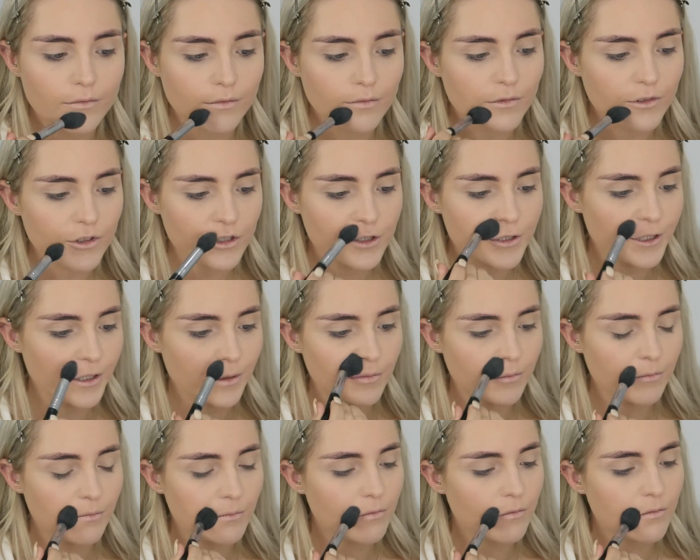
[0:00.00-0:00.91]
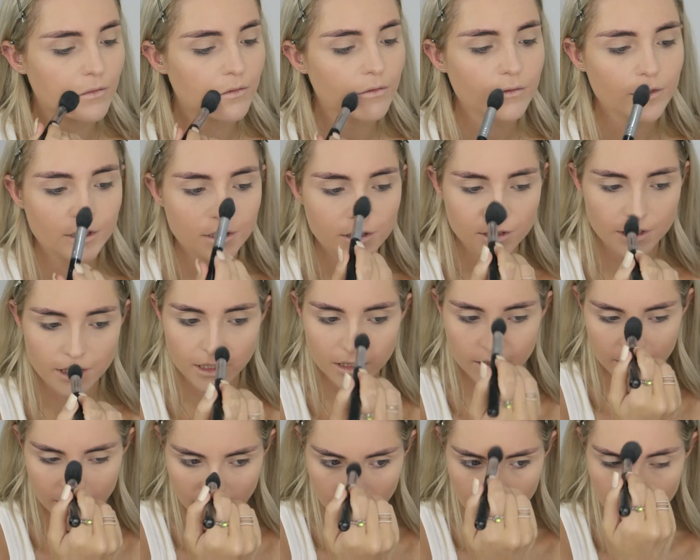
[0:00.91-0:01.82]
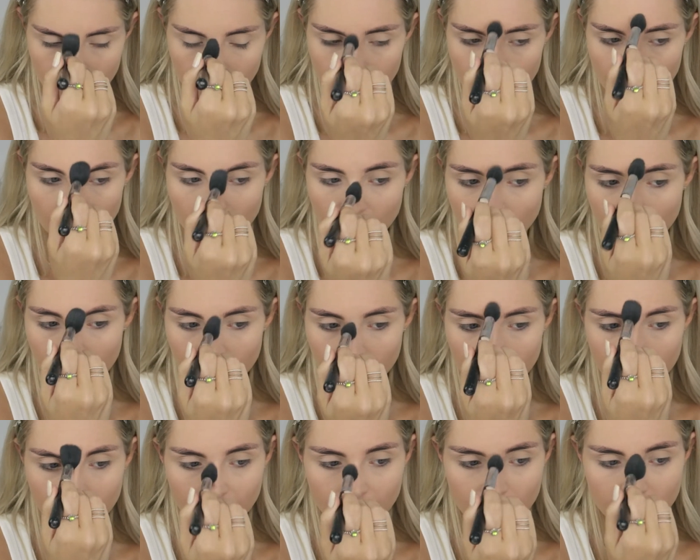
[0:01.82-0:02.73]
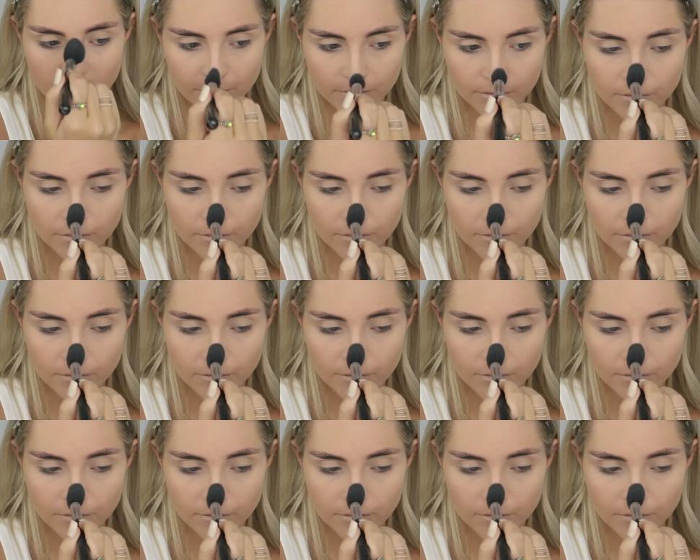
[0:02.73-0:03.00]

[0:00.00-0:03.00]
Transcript: and chin, just in this middle area.